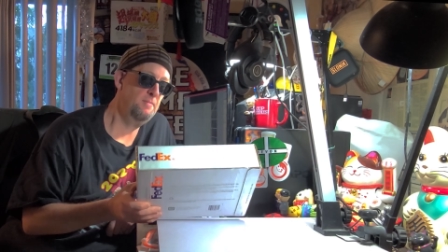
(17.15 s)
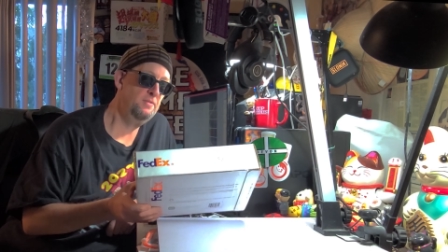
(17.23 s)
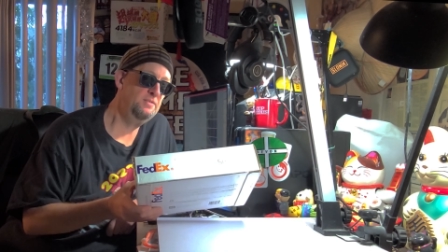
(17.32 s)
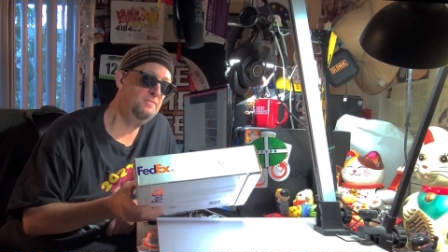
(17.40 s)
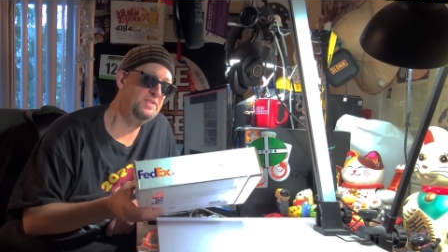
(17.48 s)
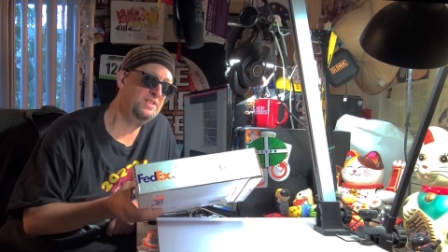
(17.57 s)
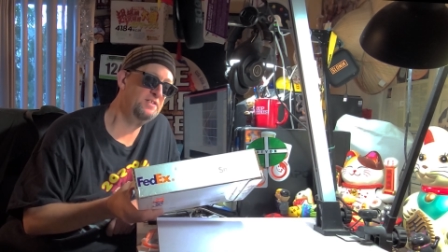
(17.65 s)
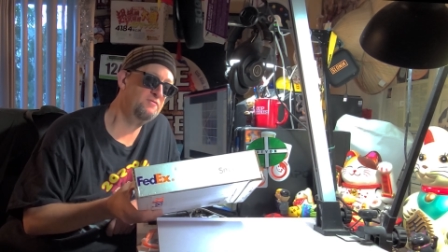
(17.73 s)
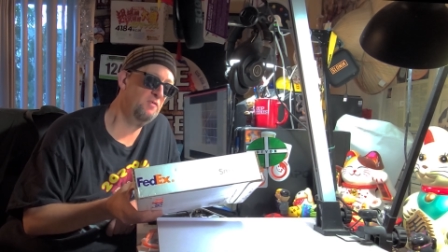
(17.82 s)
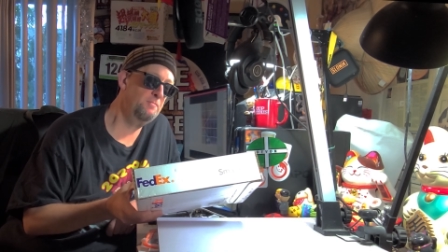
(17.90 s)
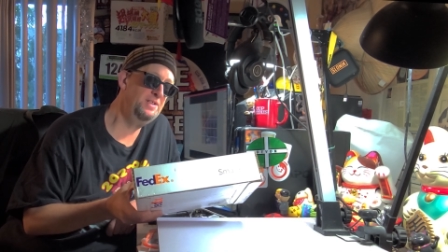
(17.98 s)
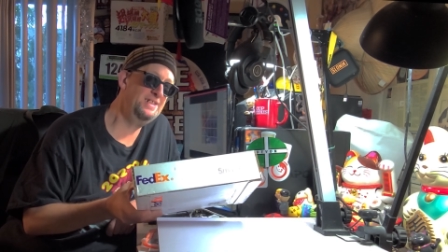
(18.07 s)
I believe this is
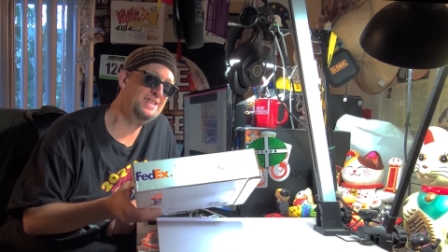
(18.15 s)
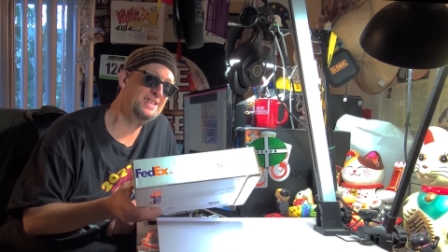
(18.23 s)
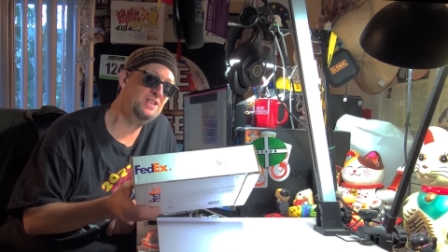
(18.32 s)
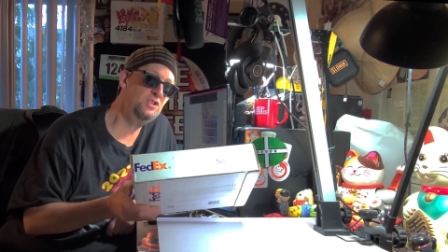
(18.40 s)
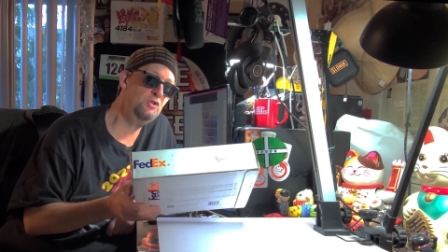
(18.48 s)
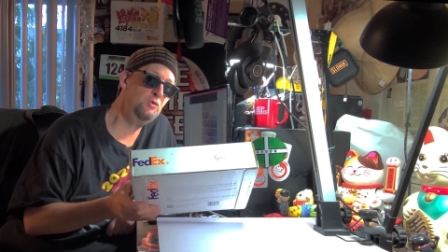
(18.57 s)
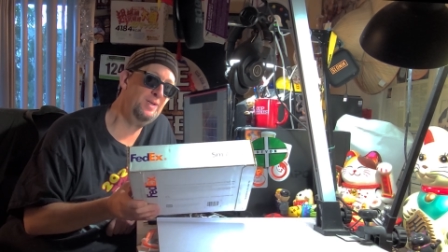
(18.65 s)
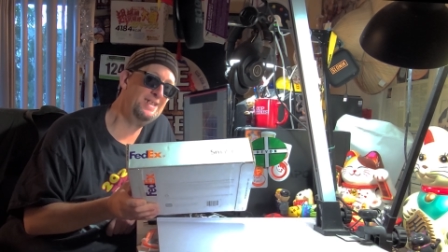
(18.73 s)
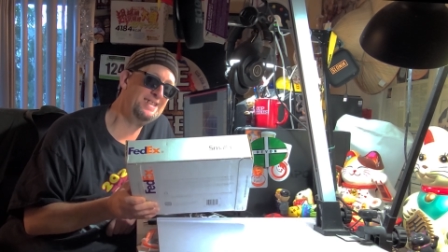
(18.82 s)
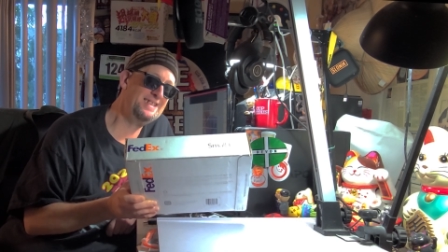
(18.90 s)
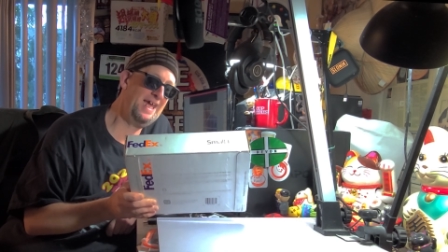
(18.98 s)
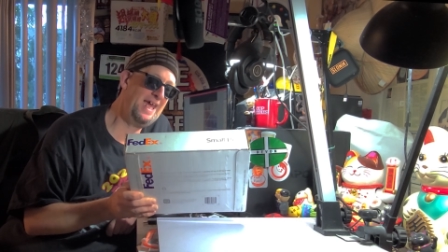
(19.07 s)
from Nissin
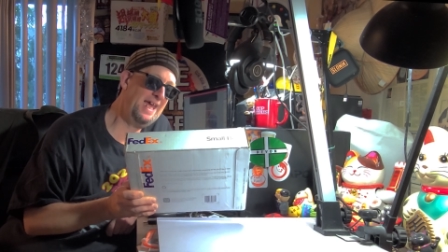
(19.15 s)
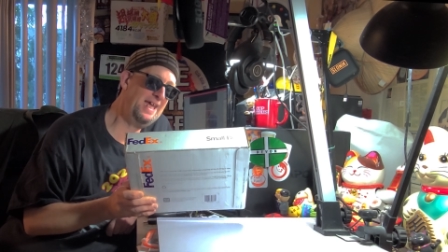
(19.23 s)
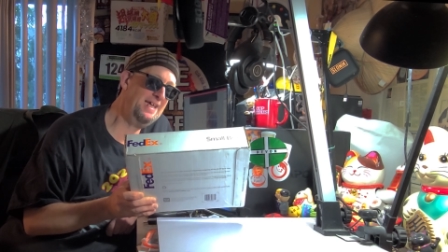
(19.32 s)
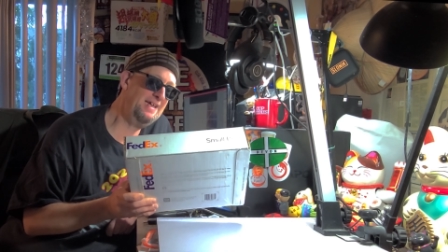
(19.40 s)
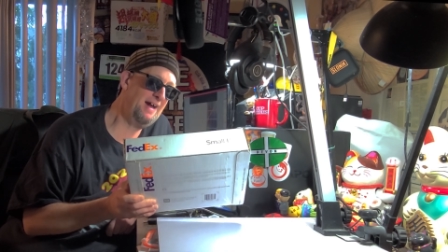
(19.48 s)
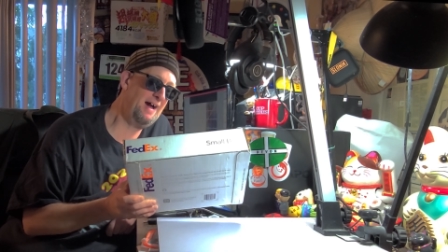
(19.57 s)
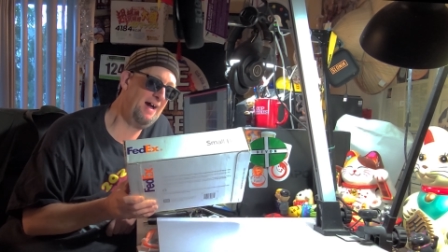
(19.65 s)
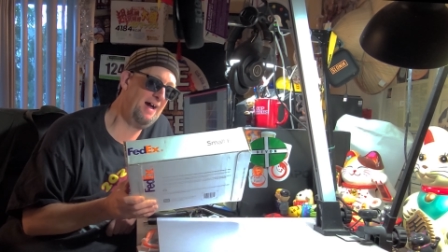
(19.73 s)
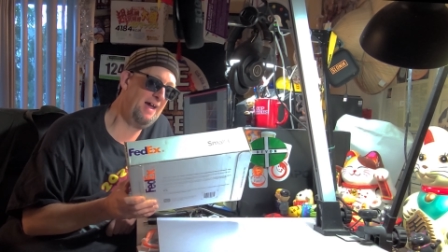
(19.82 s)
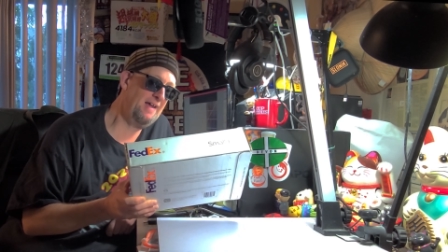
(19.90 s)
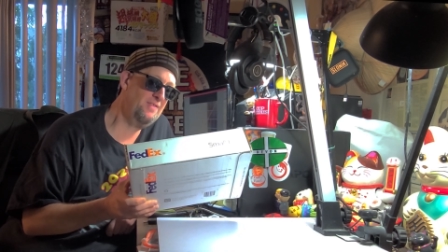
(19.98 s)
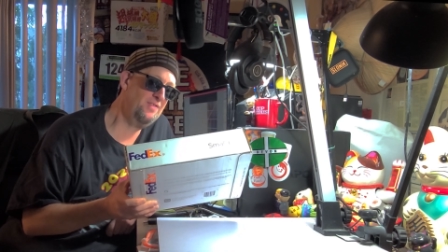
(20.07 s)
USA.
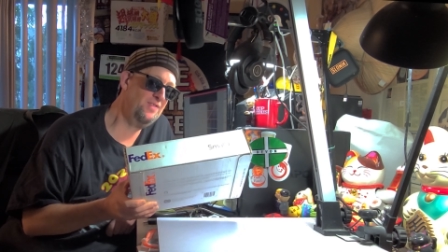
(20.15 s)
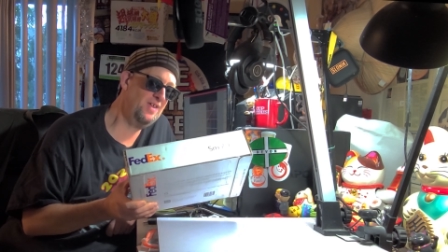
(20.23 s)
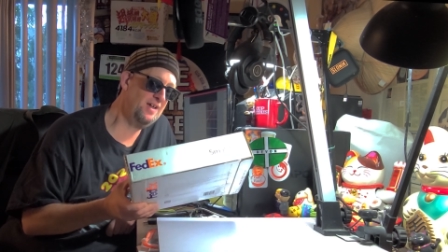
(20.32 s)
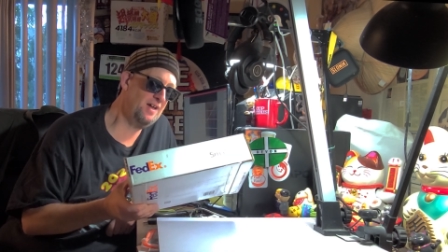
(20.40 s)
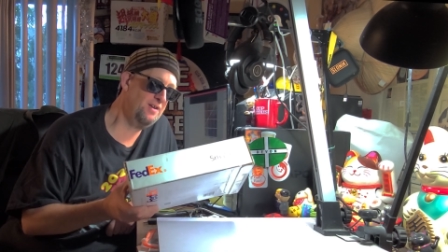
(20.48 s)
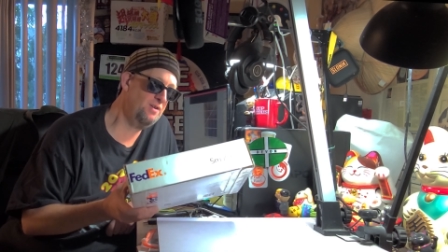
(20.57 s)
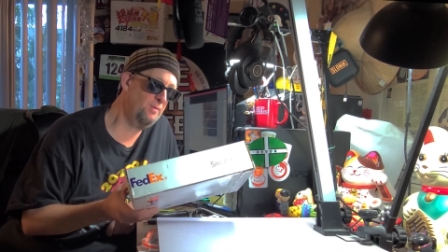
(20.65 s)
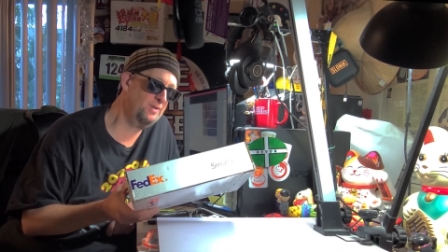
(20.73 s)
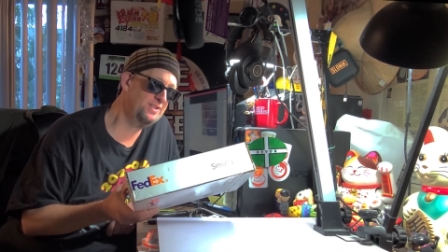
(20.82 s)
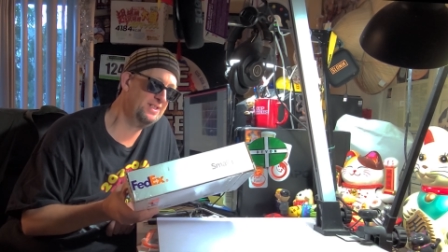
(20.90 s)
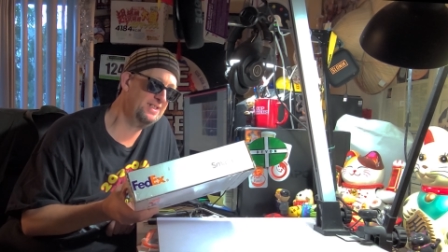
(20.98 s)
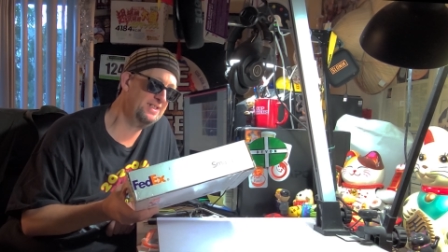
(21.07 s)
I think I know
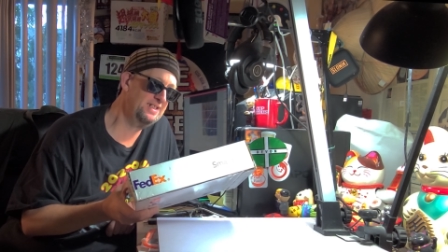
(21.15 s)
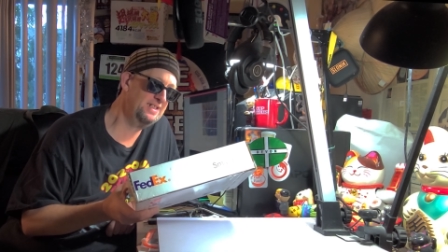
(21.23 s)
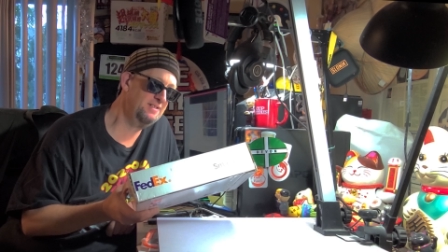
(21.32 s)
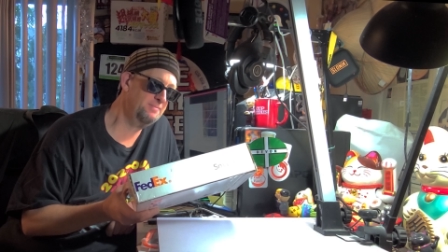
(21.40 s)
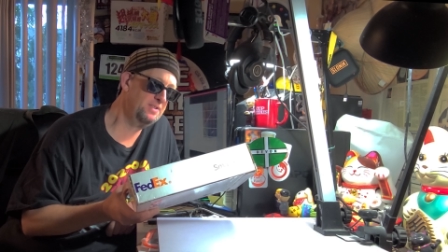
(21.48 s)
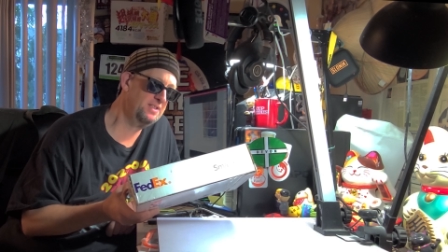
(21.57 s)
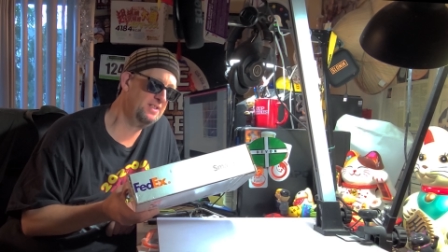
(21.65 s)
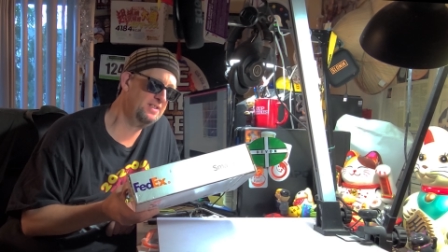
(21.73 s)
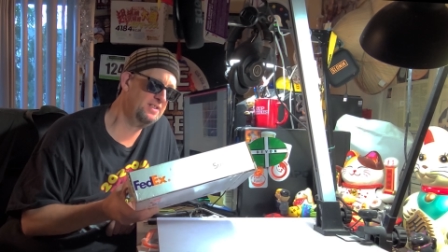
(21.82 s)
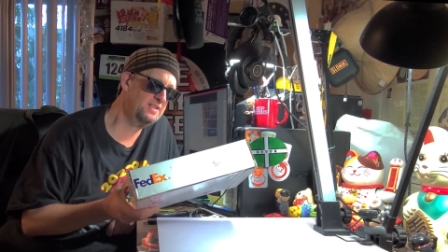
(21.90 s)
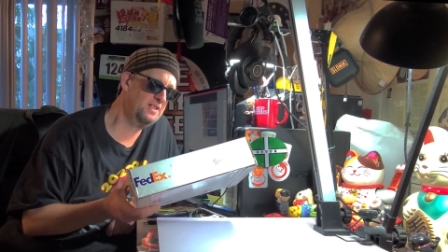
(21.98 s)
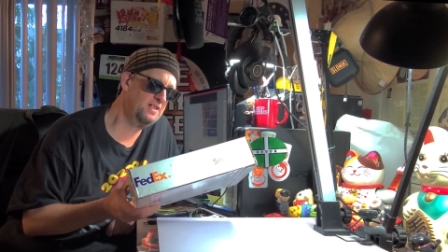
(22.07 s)
what this is, but
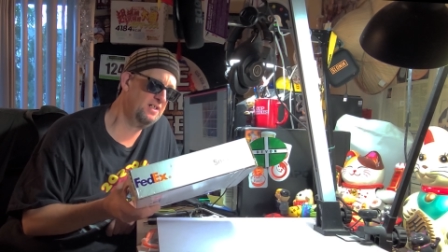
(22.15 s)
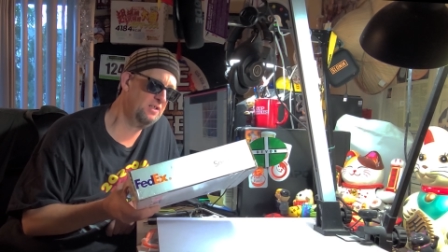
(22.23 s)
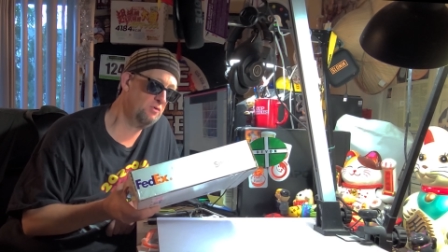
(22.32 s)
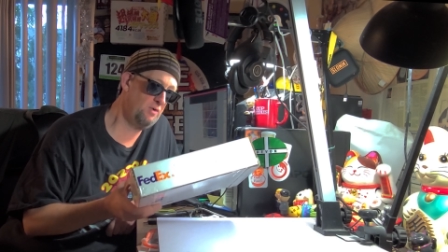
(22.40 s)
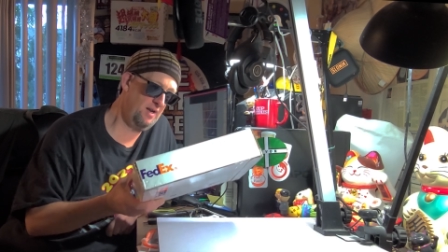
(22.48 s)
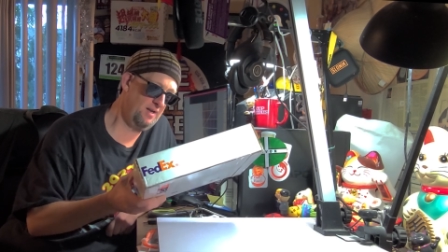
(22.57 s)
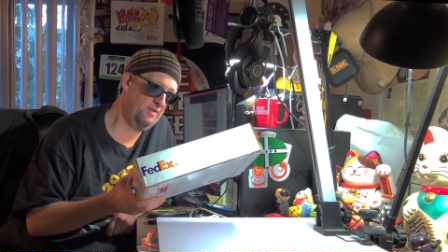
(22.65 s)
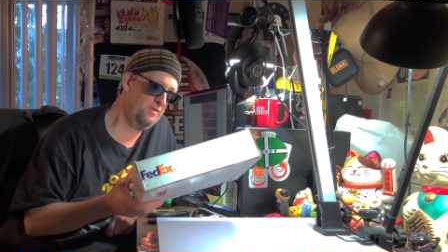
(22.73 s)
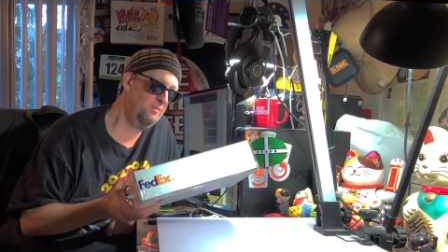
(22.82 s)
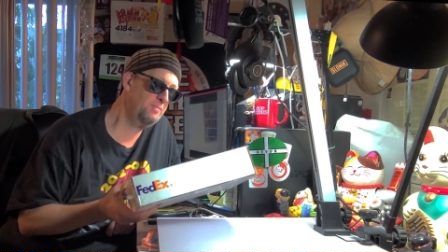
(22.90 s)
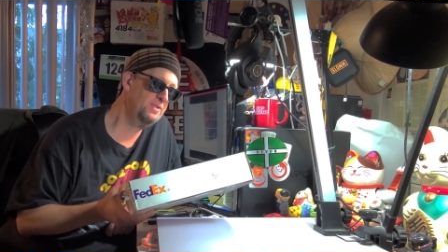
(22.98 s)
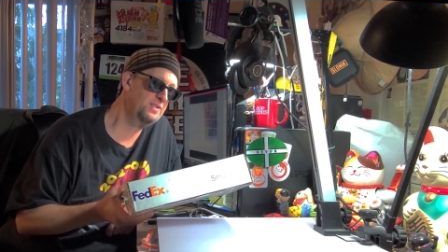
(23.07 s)
let's uh, crack it
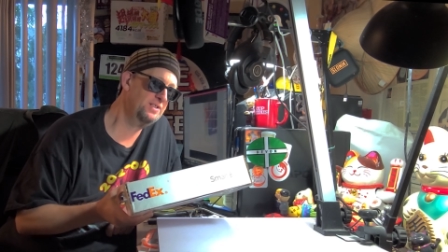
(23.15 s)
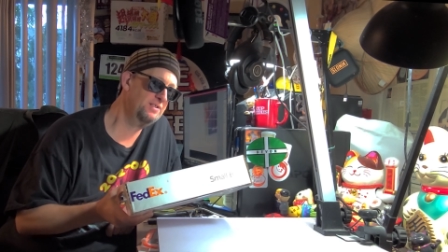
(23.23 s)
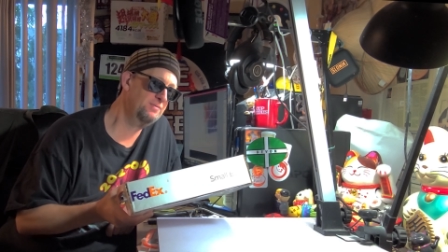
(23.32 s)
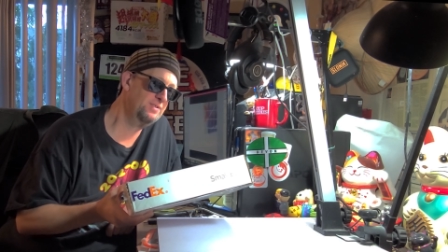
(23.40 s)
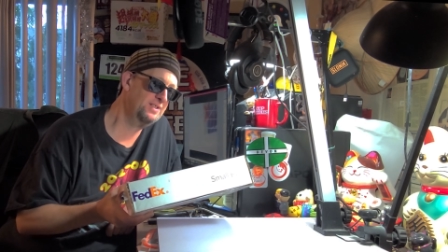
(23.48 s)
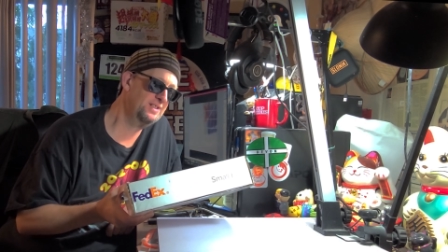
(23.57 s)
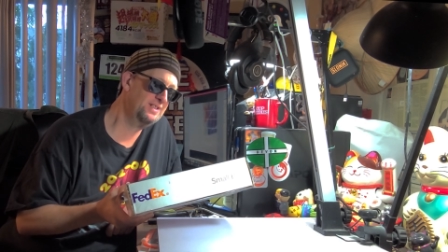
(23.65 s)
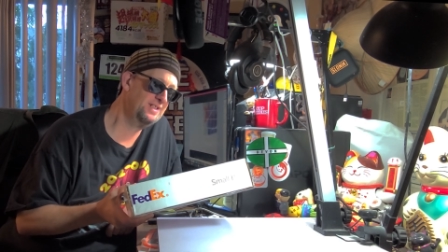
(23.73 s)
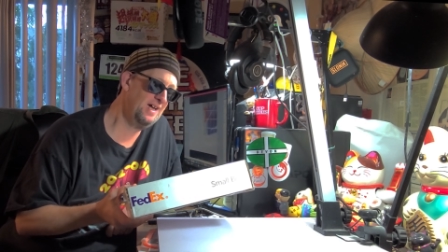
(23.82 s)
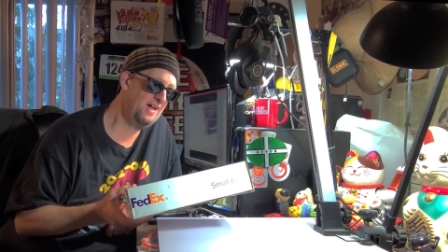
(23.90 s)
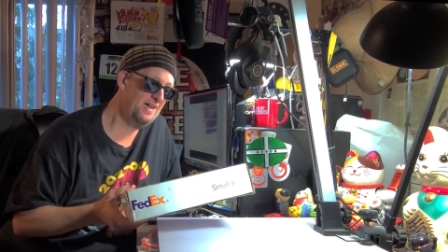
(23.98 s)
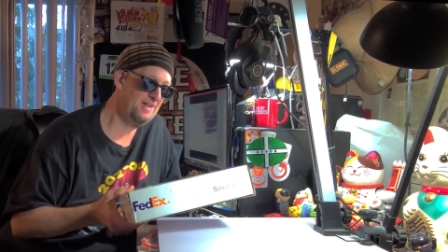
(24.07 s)
open and see what's
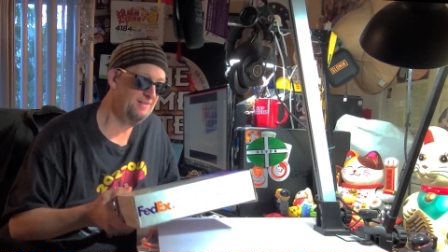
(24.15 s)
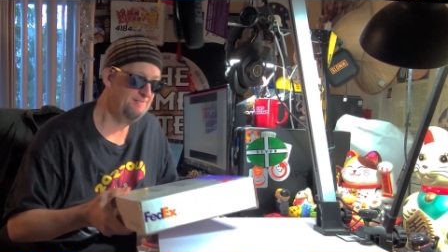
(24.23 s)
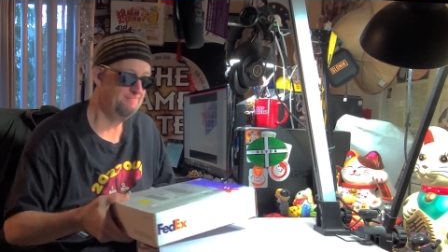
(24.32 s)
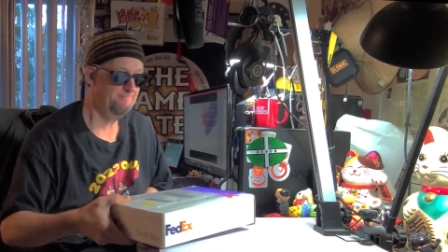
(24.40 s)
inside.